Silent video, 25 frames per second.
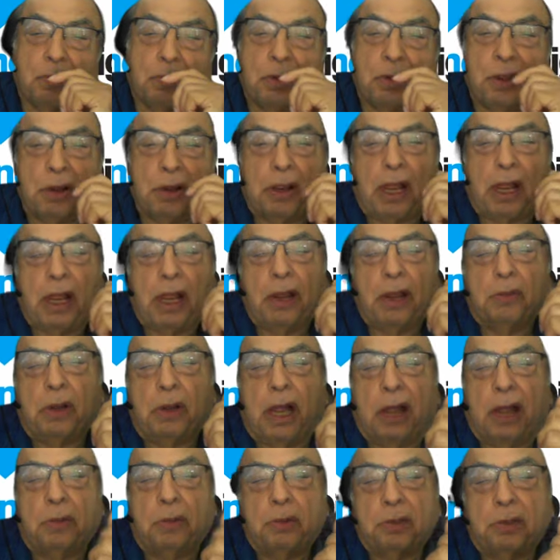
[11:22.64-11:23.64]

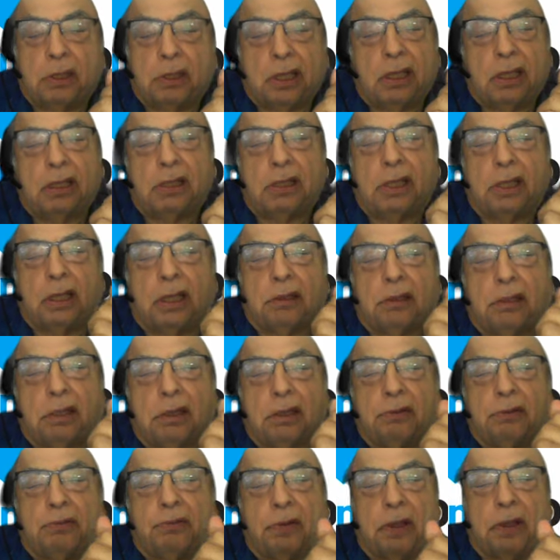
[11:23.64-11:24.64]
Well, I would think that
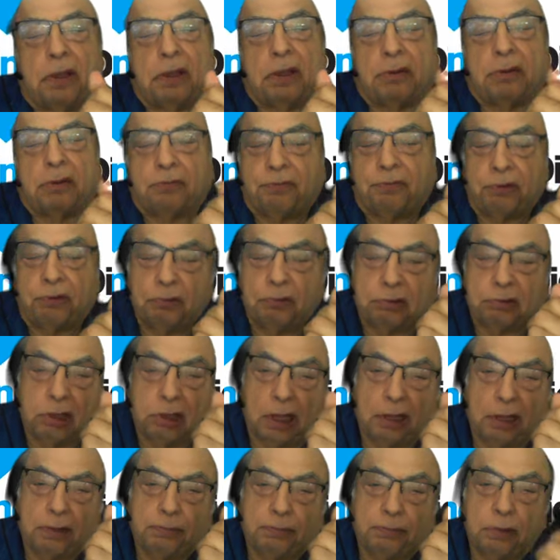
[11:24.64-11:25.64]
fruits
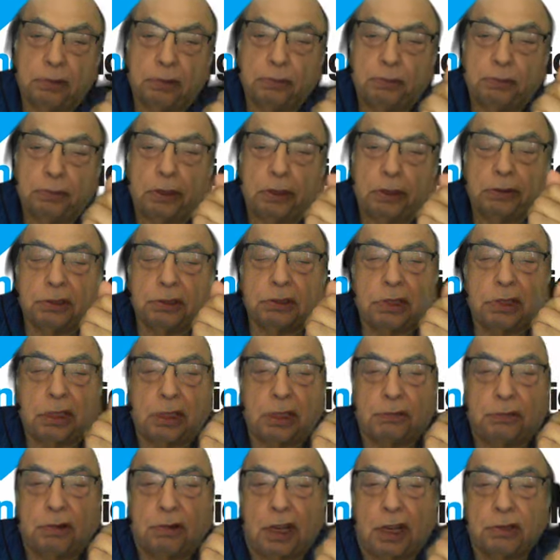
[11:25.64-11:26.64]
like blueberries
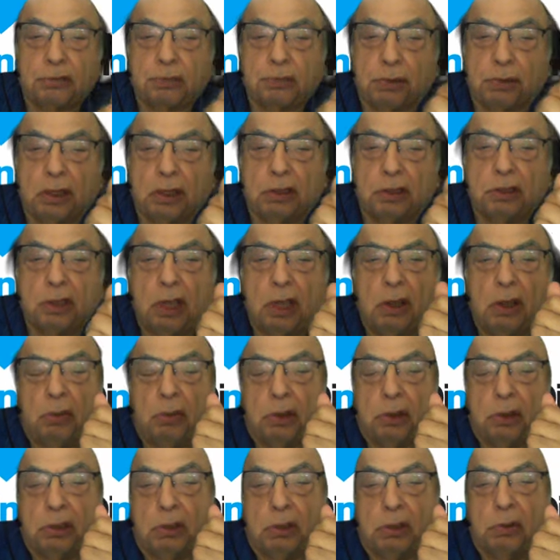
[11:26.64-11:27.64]
and raspberries
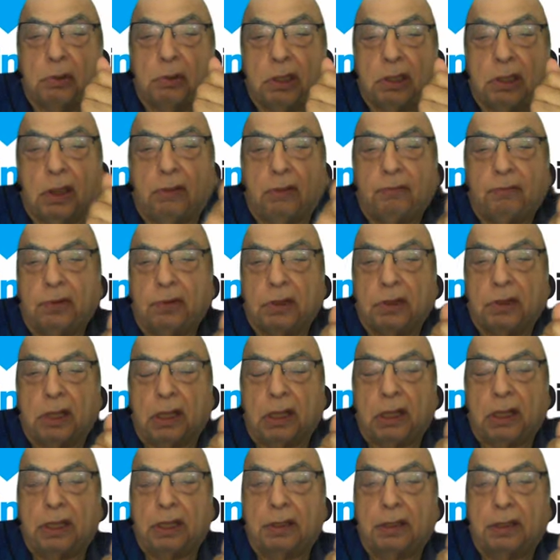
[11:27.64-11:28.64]
would give
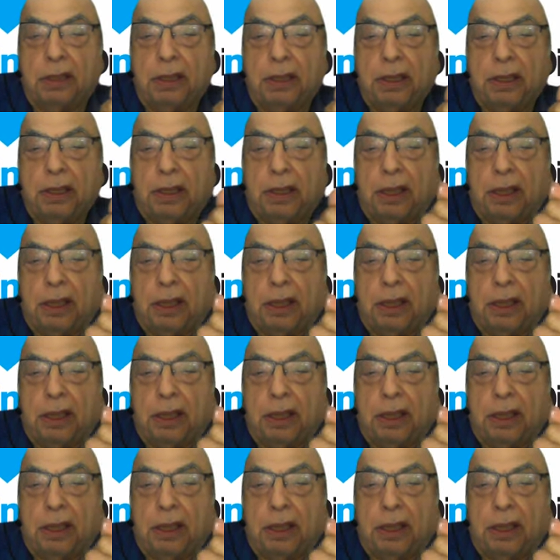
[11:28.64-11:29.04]
a